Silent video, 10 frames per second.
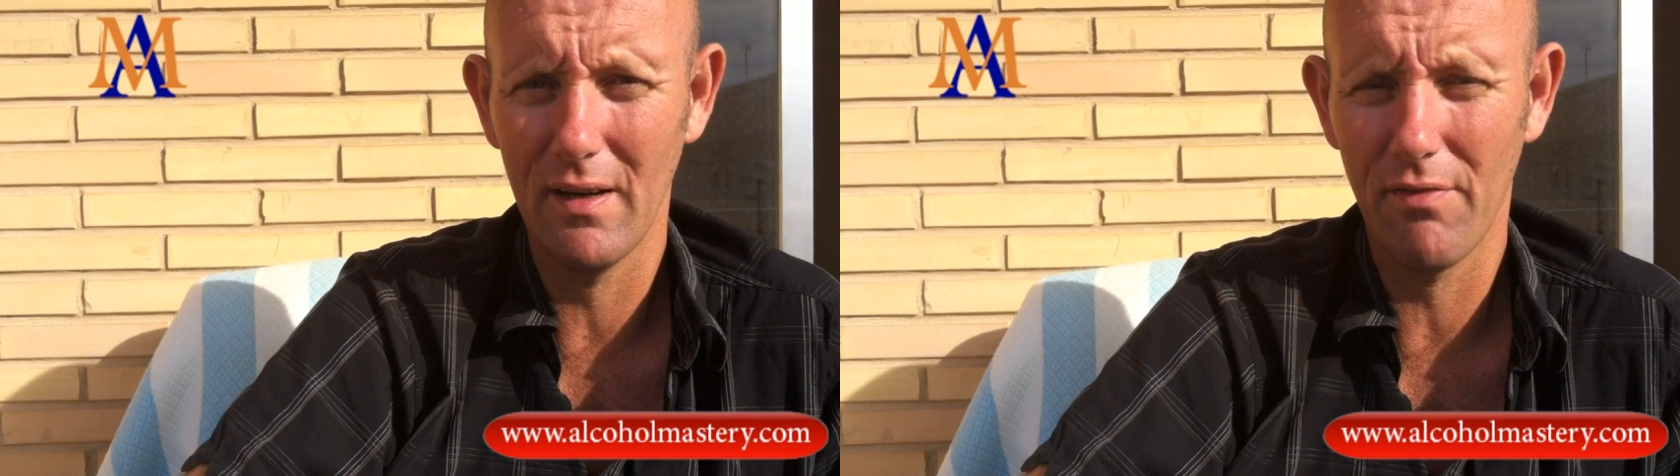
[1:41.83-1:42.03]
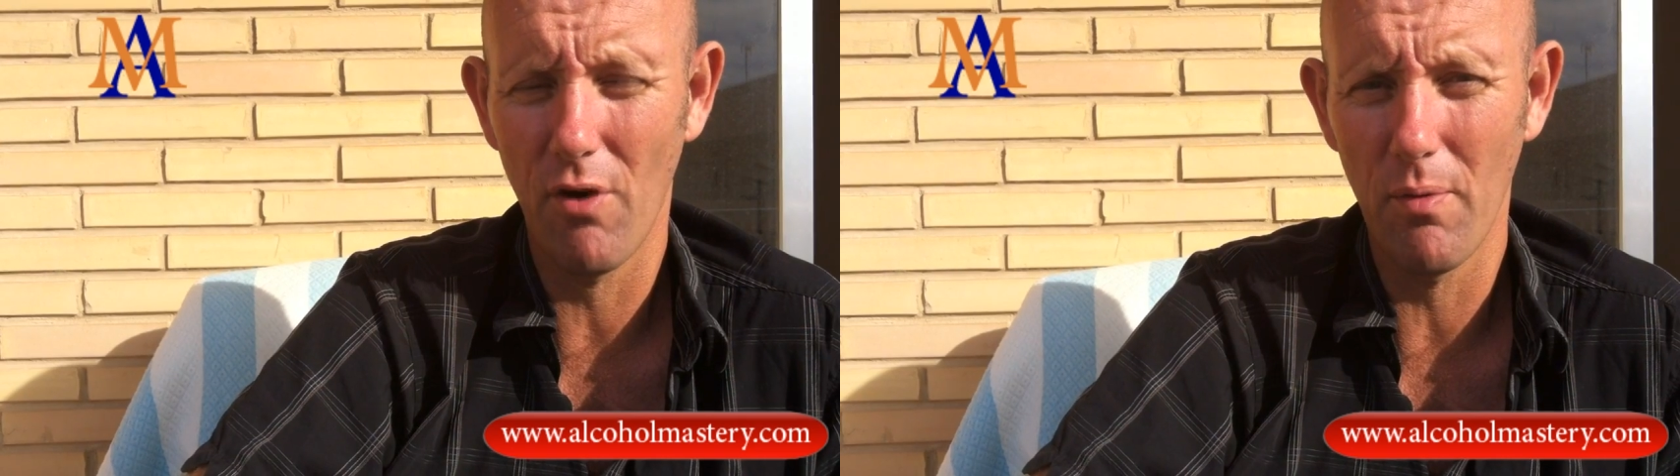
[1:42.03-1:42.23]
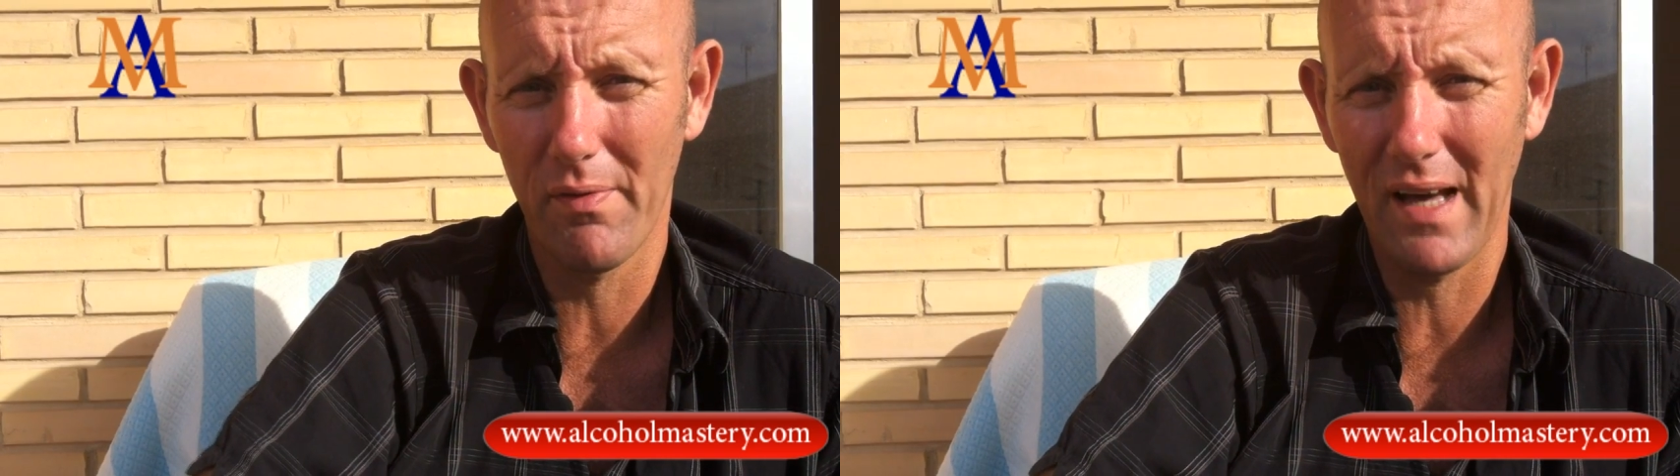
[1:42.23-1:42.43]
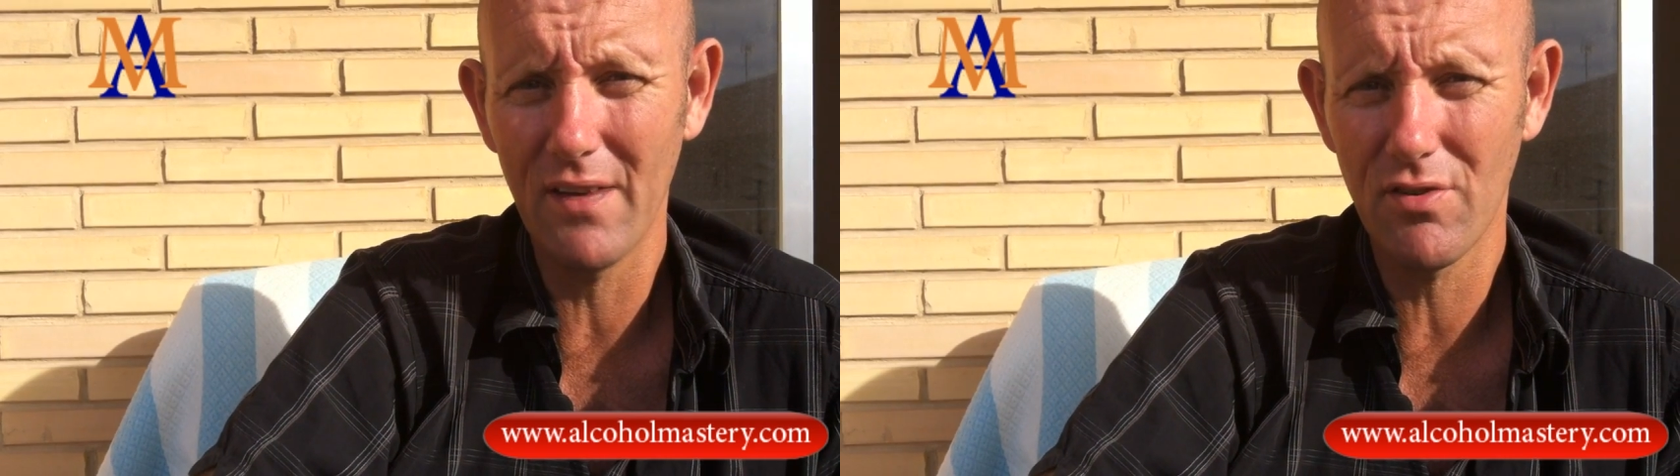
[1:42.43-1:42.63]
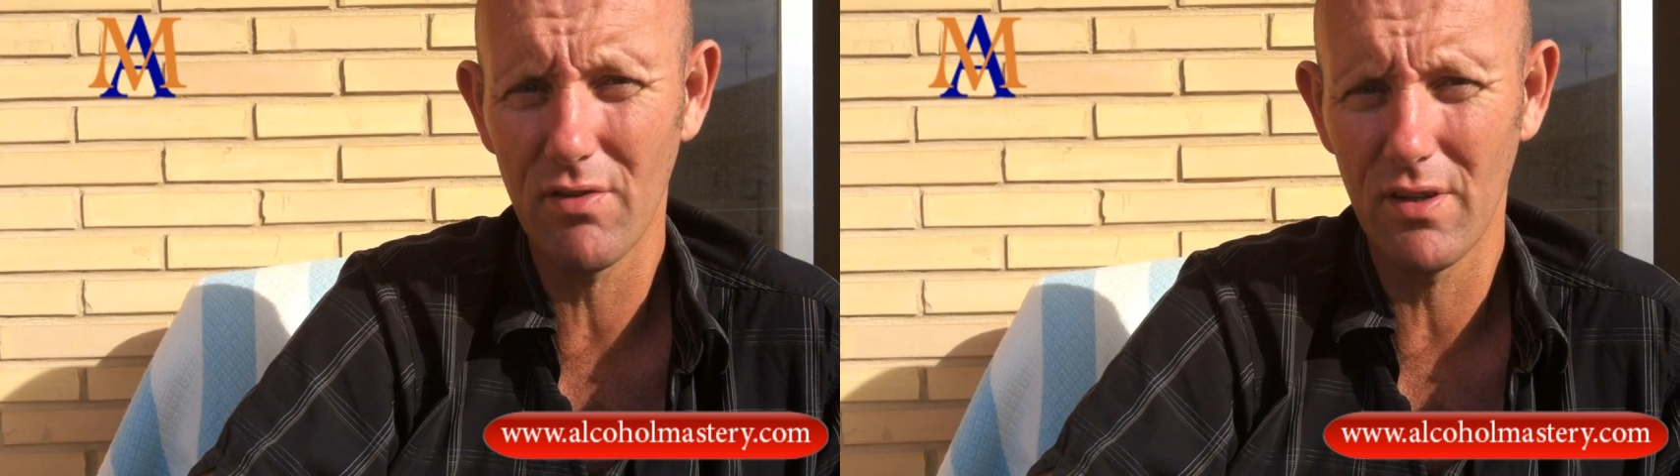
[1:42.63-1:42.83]
a form of
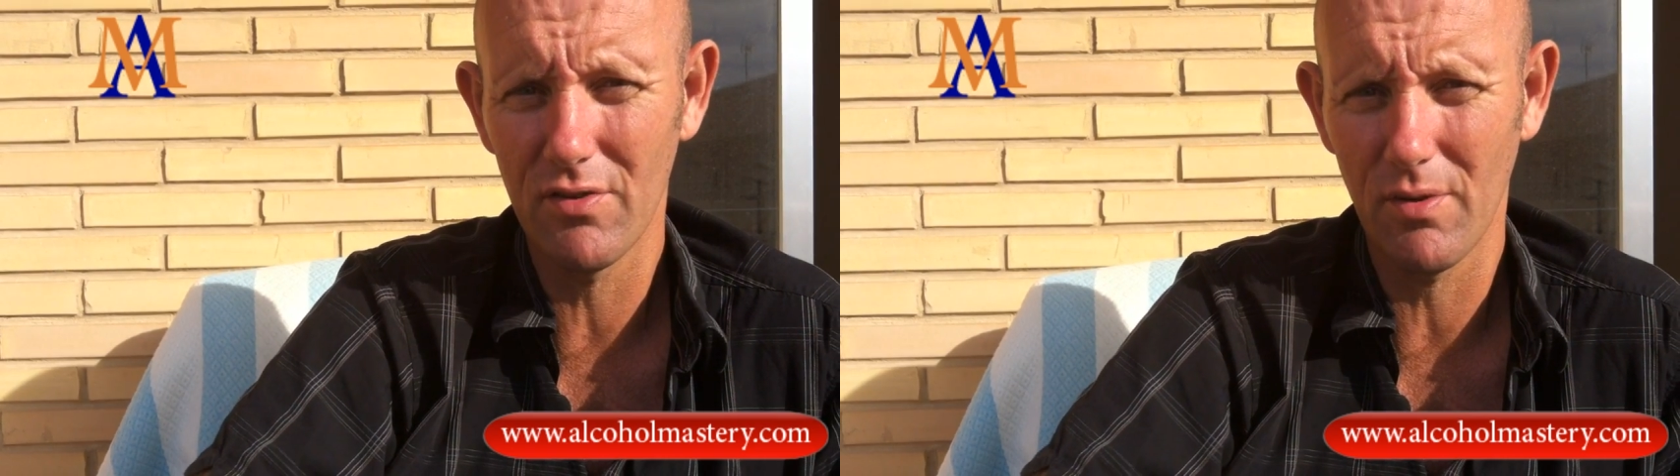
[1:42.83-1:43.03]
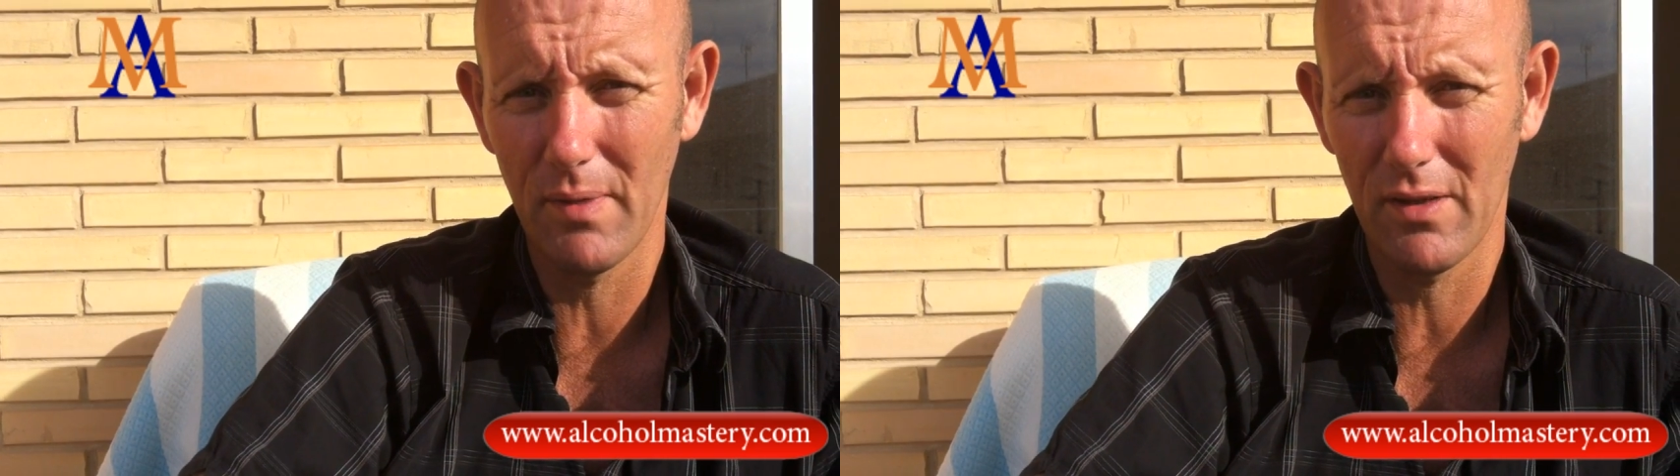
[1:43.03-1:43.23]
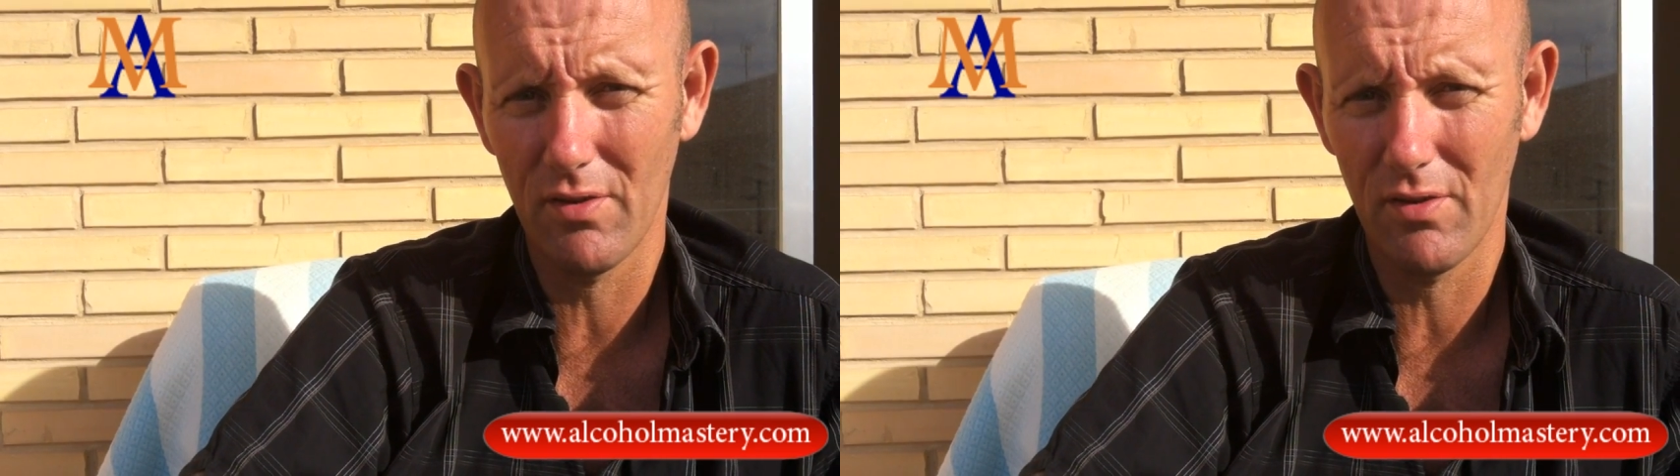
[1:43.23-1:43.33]
cancer in the stomach.